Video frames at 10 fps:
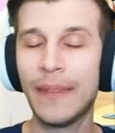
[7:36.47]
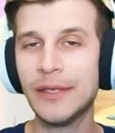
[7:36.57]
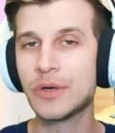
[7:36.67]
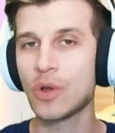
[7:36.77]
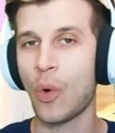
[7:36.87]
that
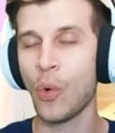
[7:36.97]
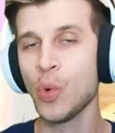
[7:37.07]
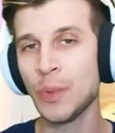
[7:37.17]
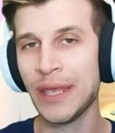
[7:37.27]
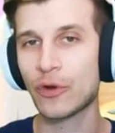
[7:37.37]
you can
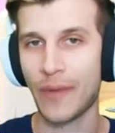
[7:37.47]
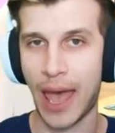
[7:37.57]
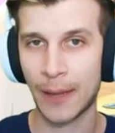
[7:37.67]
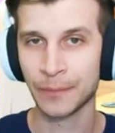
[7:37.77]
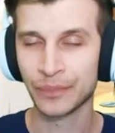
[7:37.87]
only
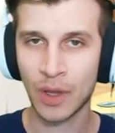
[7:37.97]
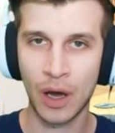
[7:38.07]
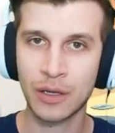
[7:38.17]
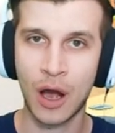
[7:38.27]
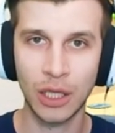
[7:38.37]
grab
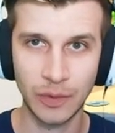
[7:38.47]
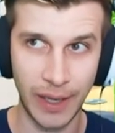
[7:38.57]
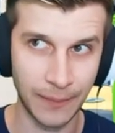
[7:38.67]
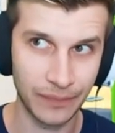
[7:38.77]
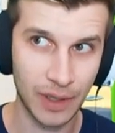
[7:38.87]
on
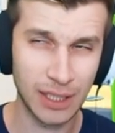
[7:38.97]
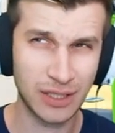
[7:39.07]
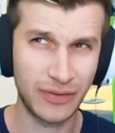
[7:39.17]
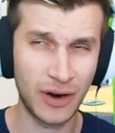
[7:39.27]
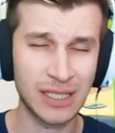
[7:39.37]
Halloween.
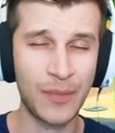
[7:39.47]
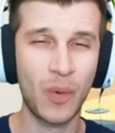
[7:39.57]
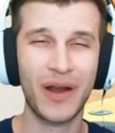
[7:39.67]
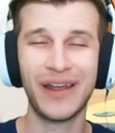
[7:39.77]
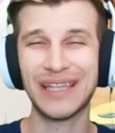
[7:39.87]
As far as I'm
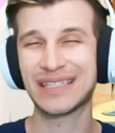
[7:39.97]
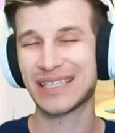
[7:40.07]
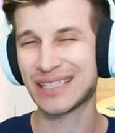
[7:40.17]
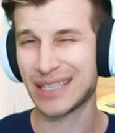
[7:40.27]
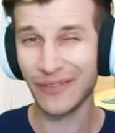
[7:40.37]
aware,
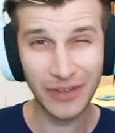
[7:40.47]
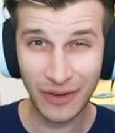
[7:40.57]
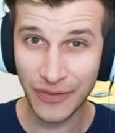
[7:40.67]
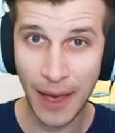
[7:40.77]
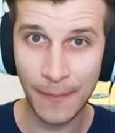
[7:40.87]
it's seven
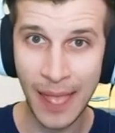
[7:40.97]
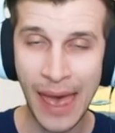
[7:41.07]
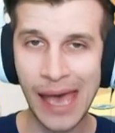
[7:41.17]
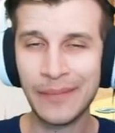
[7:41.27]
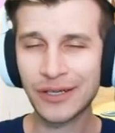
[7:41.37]
of them,
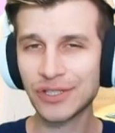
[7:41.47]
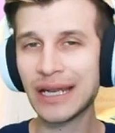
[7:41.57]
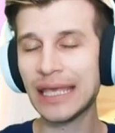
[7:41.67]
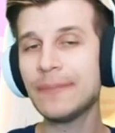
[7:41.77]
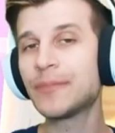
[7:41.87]
and I'm actually
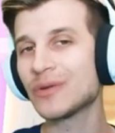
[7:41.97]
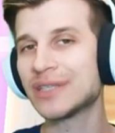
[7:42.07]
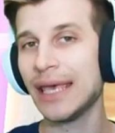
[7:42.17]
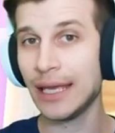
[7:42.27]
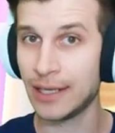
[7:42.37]
going to keep
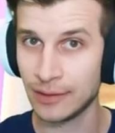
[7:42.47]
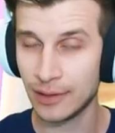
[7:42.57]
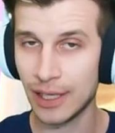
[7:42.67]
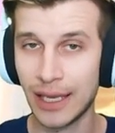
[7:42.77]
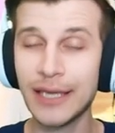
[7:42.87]
those hidden
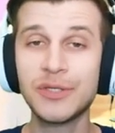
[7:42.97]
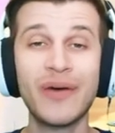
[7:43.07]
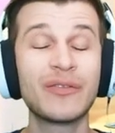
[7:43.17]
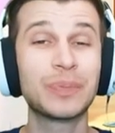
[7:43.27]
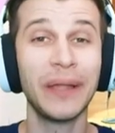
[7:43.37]
in case you
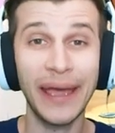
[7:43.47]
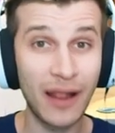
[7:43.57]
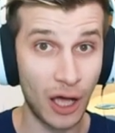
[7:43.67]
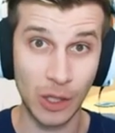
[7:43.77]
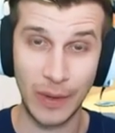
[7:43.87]
haven't
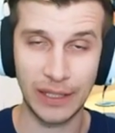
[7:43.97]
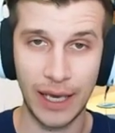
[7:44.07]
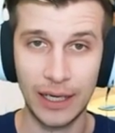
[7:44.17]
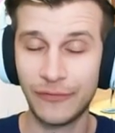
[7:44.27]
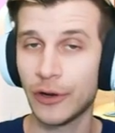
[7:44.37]
played Halloween
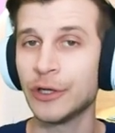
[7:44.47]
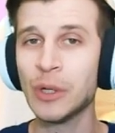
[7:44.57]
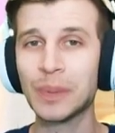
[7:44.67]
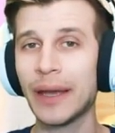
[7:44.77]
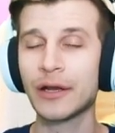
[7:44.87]
yet. If you're a
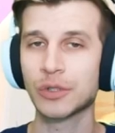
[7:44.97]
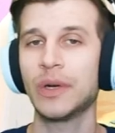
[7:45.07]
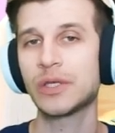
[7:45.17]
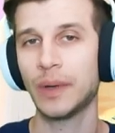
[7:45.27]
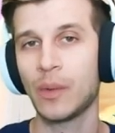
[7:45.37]
new player in
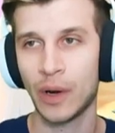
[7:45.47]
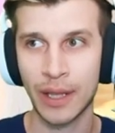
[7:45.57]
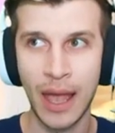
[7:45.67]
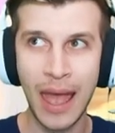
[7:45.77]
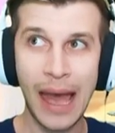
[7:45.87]

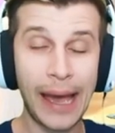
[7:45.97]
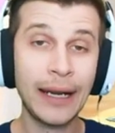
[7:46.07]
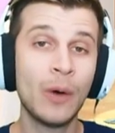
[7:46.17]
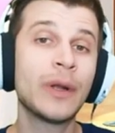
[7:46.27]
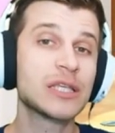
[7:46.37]
2021, I
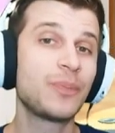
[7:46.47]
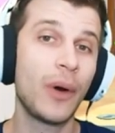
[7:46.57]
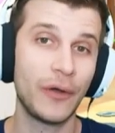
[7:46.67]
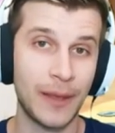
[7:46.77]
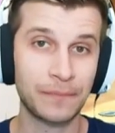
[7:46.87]
don't want to
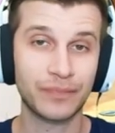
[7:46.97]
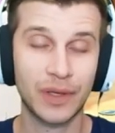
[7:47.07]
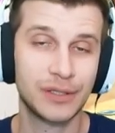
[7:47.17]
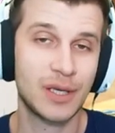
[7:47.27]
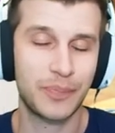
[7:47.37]
spoil them
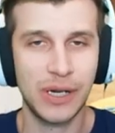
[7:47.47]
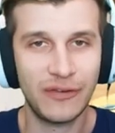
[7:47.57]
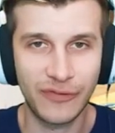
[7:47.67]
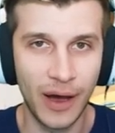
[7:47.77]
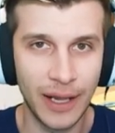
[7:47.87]
because they're
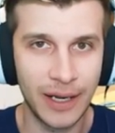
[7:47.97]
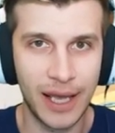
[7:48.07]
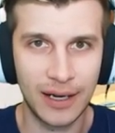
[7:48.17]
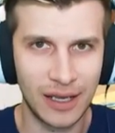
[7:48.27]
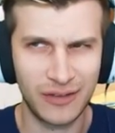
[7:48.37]
pretty fun,
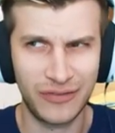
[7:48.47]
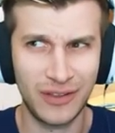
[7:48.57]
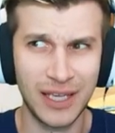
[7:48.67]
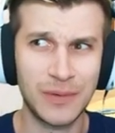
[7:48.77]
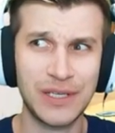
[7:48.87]
and I
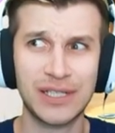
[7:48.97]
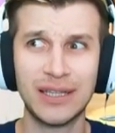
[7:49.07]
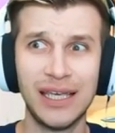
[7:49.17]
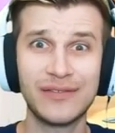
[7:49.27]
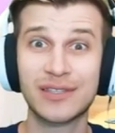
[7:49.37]
feel like we should
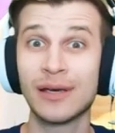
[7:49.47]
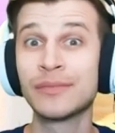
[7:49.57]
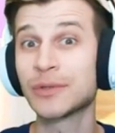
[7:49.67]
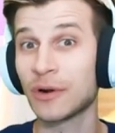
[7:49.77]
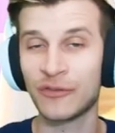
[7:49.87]
leave
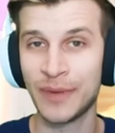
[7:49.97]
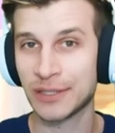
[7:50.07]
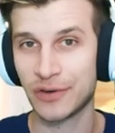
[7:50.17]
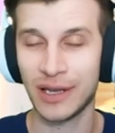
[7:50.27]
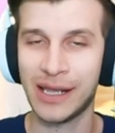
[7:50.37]
some sort of
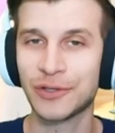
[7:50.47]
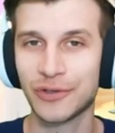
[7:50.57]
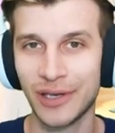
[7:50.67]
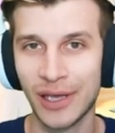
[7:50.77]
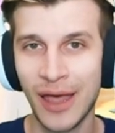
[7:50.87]
mystery and
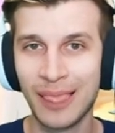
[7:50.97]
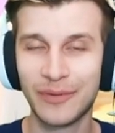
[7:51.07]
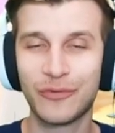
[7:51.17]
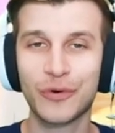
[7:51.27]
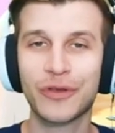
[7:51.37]
intrigue
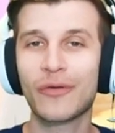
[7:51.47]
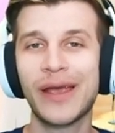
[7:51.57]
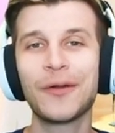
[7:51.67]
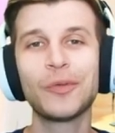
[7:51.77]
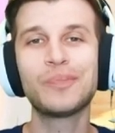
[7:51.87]
before the
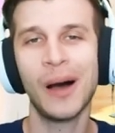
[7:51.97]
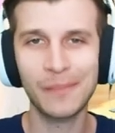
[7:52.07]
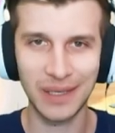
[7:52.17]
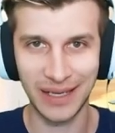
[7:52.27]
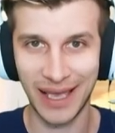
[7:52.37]
great old
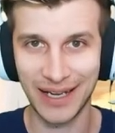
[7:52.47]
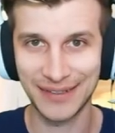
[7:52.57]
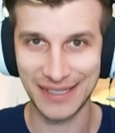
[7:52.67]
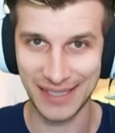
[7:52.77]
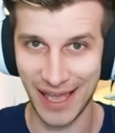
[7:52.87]
Pumpkinhead
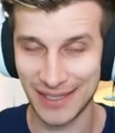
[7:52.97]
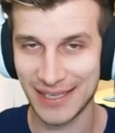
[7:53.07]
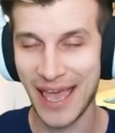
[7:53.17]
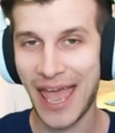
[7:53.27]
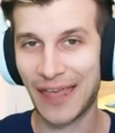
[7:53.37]

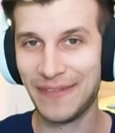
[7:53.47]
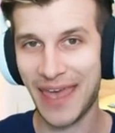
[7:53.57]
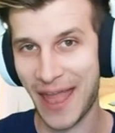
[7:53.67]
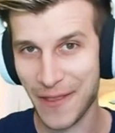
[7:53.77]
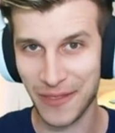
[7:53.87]
descends at
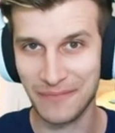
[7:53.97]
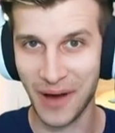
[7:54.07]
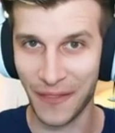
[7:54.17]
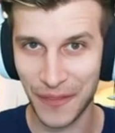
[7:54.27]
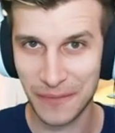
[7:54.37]
the end of the
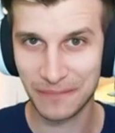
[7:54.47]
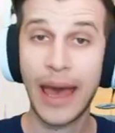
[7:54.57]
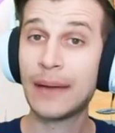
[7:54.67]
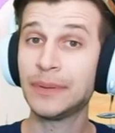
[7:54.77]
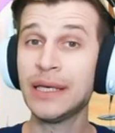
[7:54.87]
month.
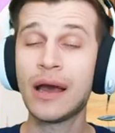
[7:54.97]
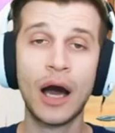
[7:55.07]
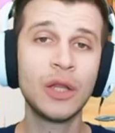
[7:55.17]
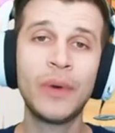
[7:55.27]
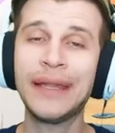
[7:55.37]
Happily,
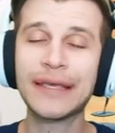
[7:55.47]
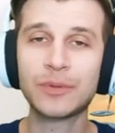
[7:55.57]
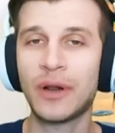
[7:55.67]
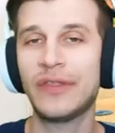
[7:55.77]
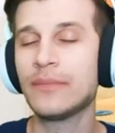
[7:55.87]
Halloween is
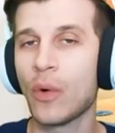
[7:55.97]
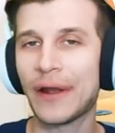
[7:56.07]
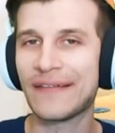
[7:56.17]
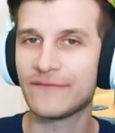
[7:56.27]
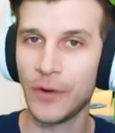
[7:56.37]
one of the
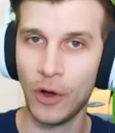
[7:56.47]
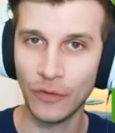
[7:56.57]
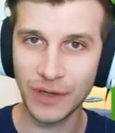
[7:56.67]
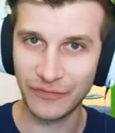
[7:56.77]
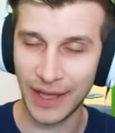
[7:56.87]
more
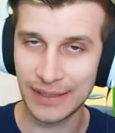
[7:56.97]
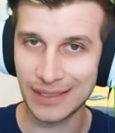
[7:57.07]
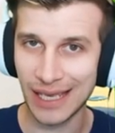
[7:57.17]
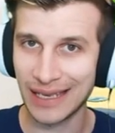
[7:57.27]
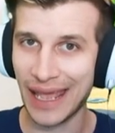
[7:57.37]
involved
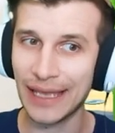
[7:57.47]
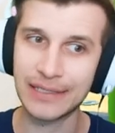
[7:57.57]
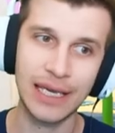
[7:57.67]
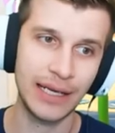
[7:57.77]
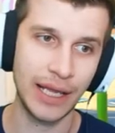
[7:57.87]
events in
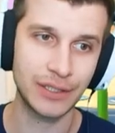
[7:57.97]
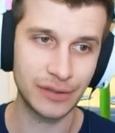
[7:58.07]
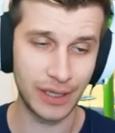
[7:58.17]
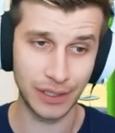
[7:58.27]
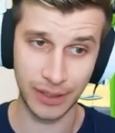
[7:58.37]
ACNH.
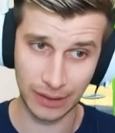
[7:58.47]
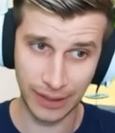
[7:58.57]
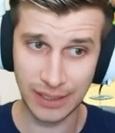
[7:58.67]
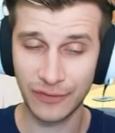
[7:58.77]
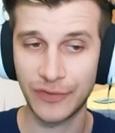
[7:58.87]
There's actually a
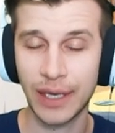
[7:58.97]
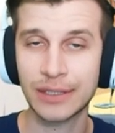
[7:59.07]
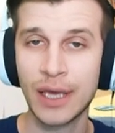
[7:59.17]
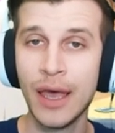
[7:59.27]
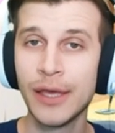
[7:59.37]
list of
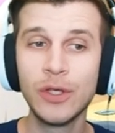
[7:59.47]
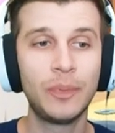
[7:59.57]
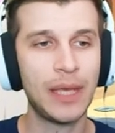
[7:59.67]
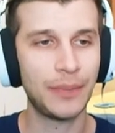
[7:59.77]
things you'll be